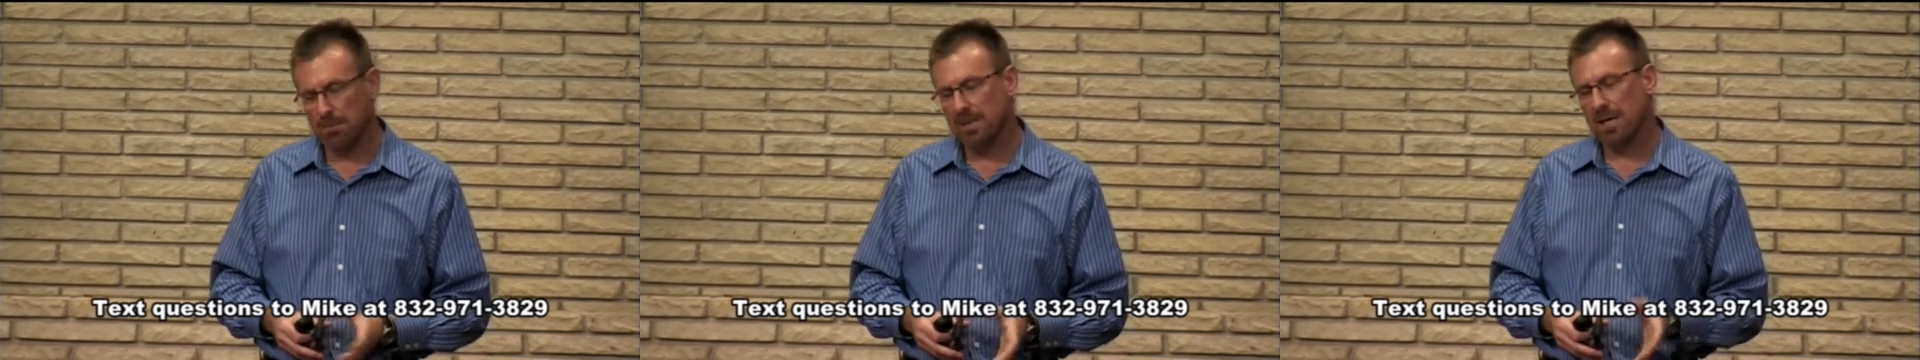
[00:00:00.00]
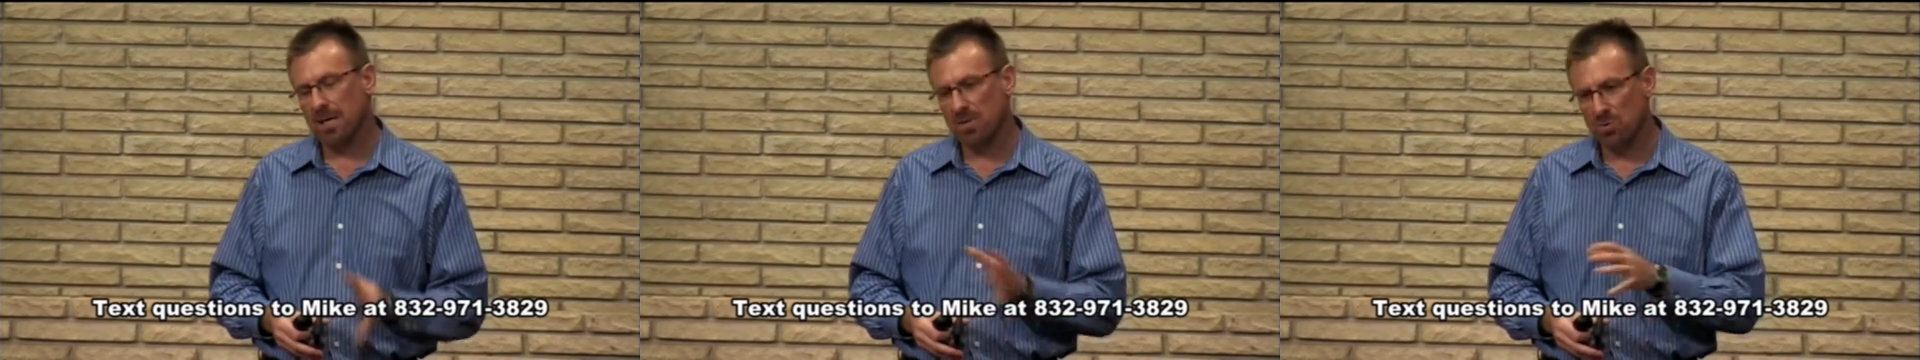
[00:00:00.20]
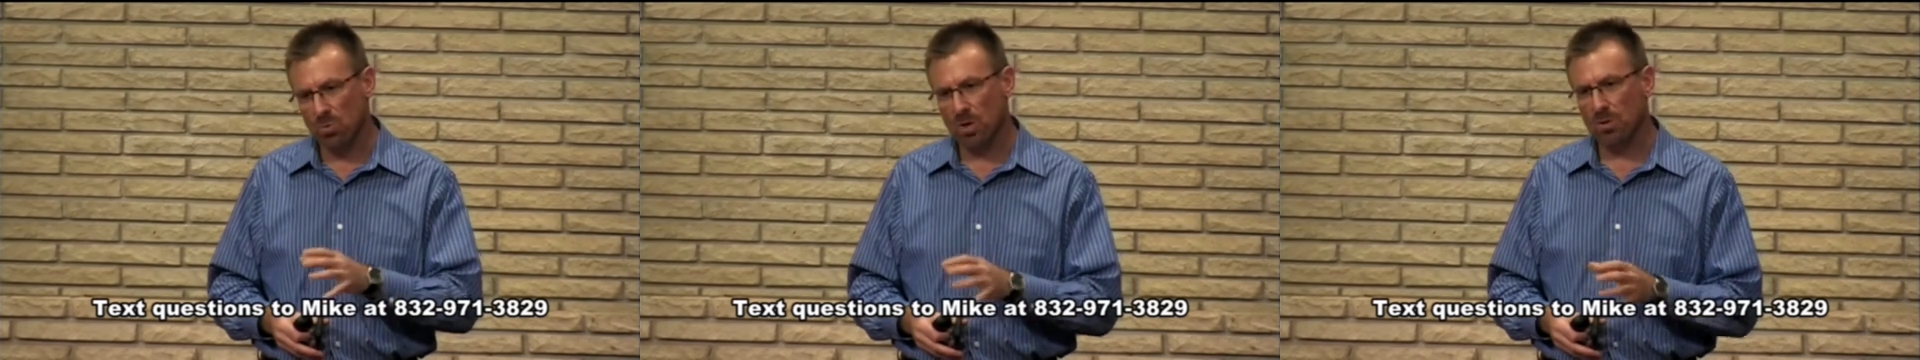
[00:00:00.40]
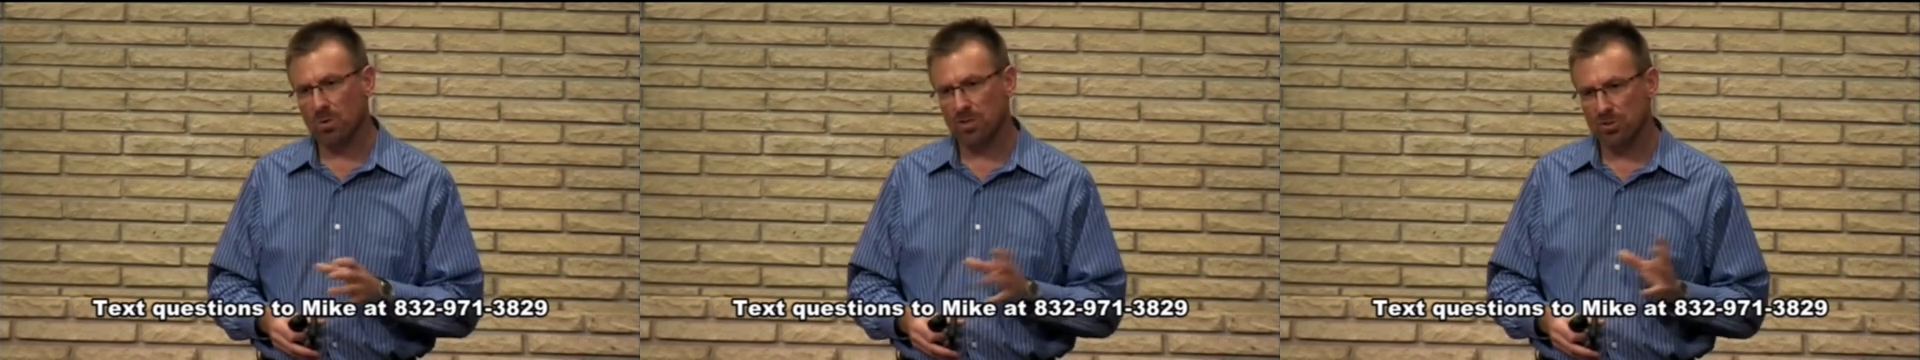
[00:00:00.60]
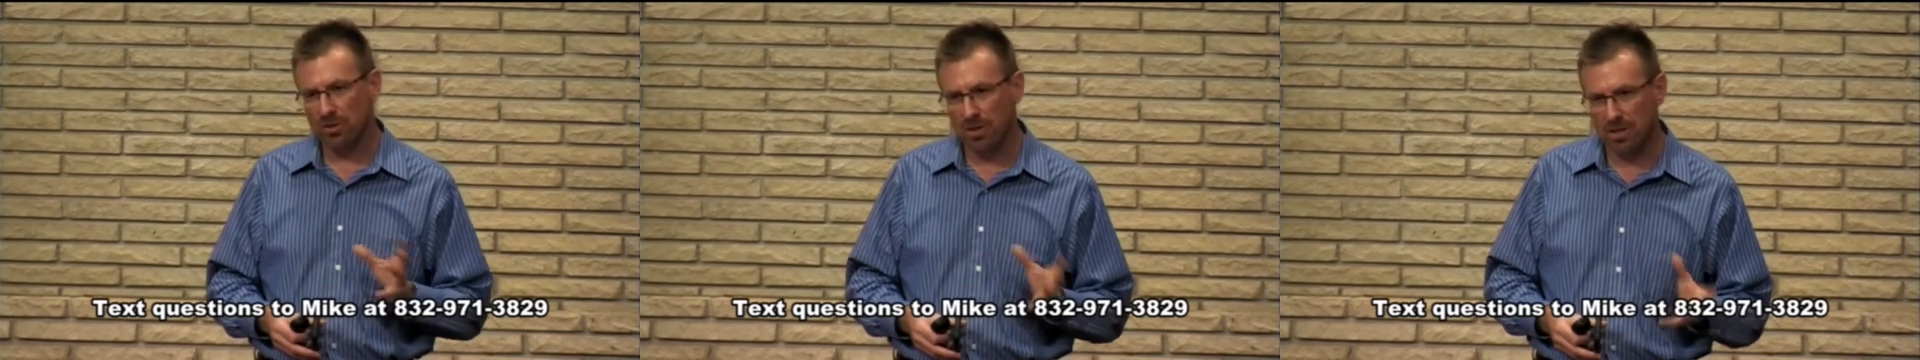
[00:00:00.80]
but that is one
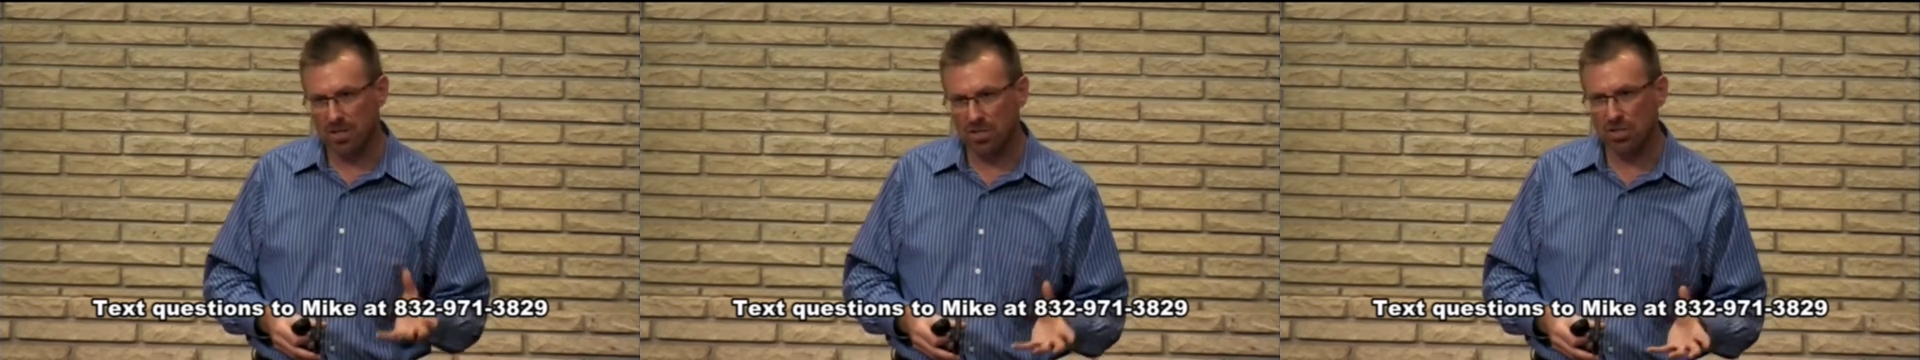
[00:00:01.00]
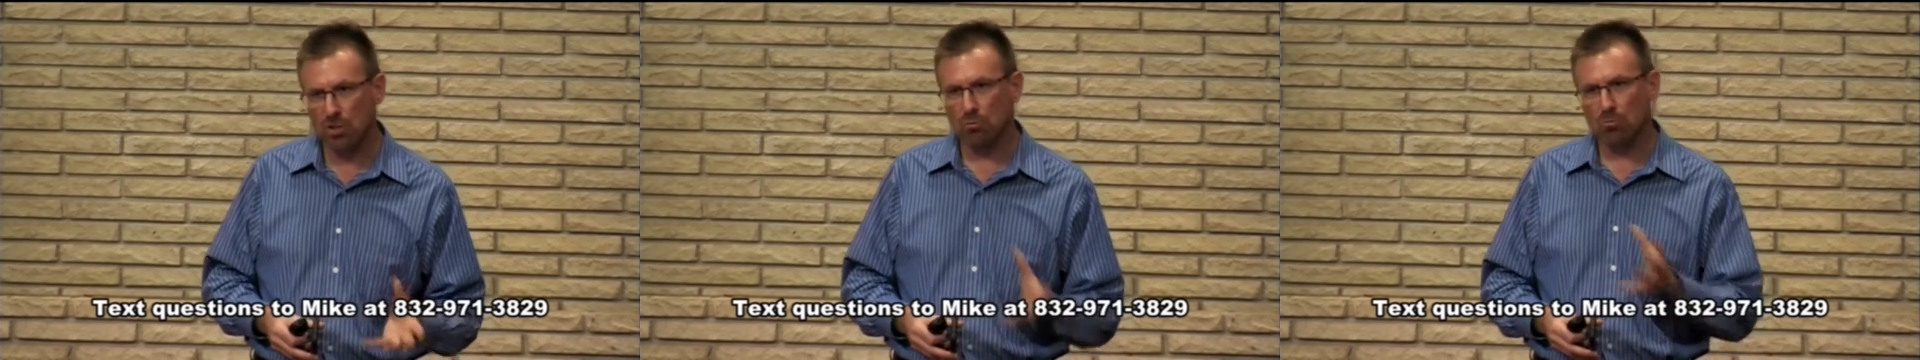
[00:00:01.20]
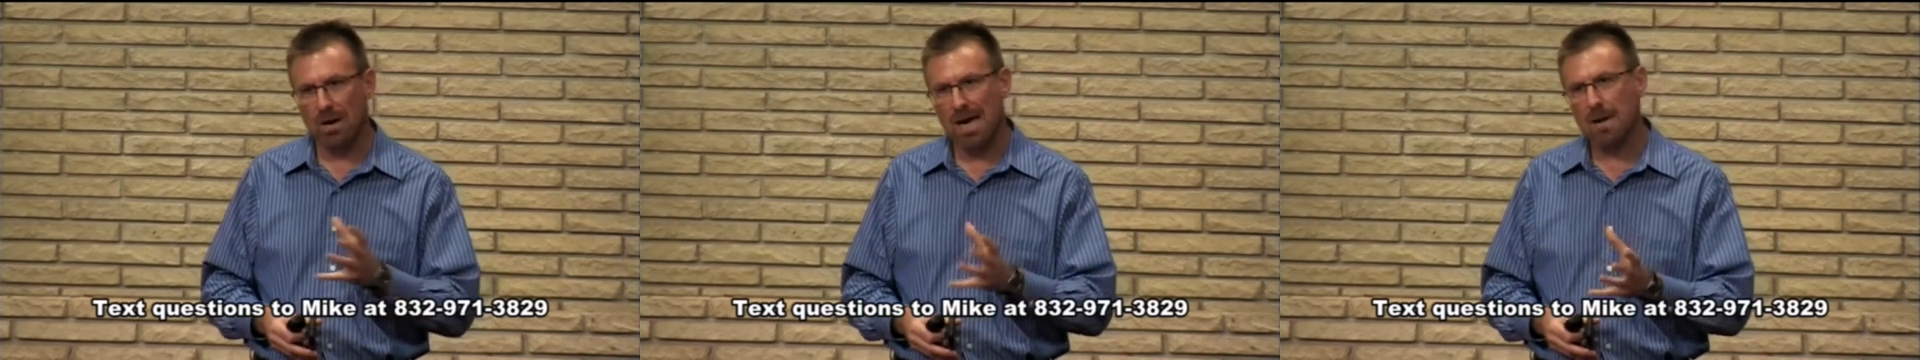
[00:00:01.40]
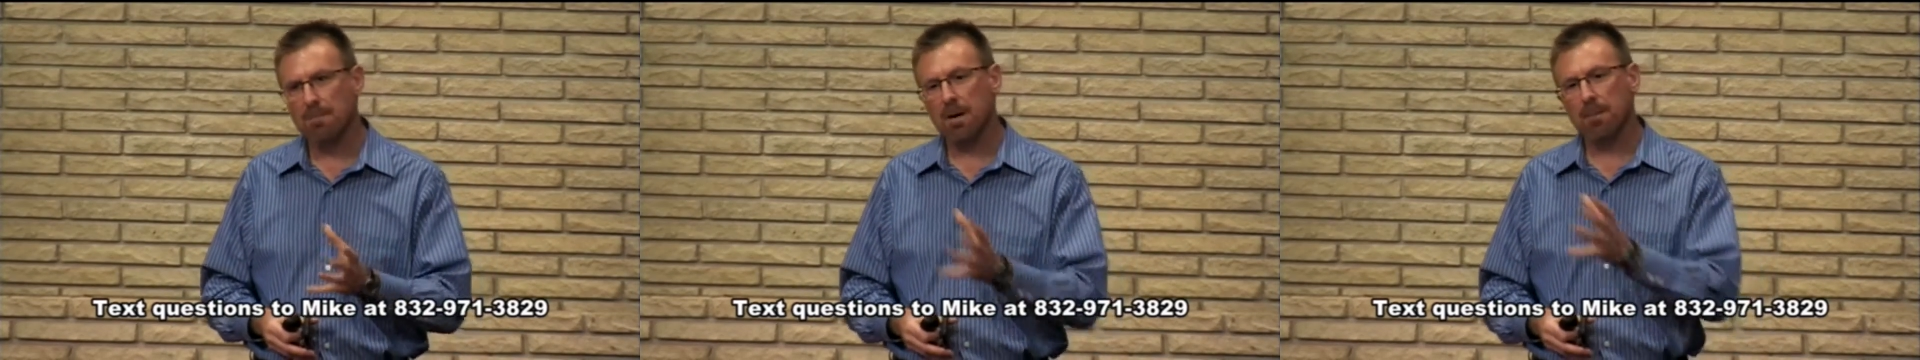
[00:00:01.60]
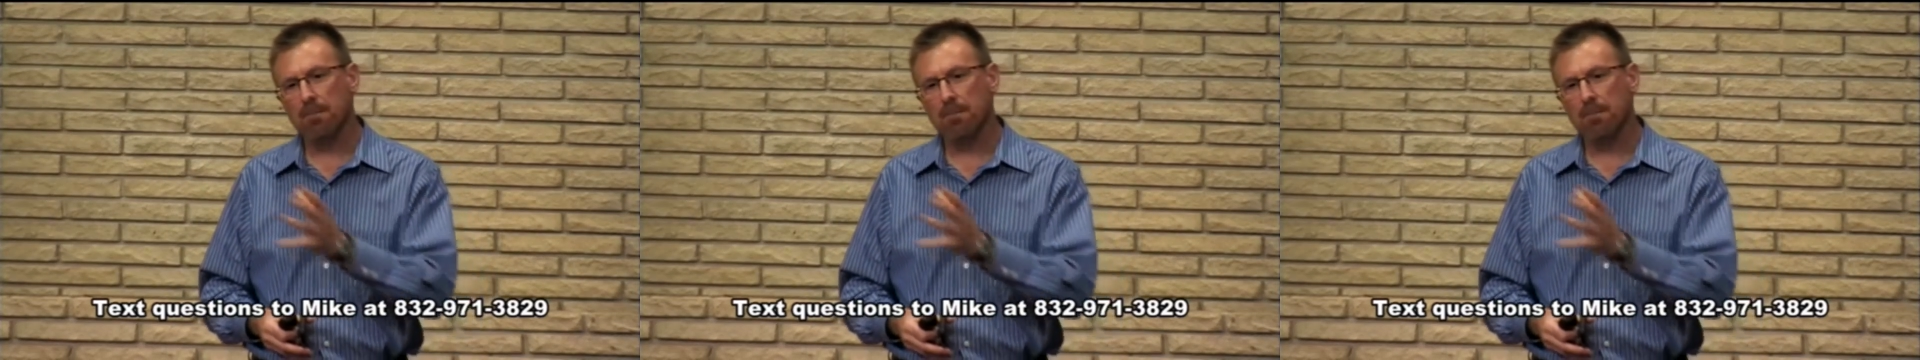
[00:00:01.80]
way, is try to describe a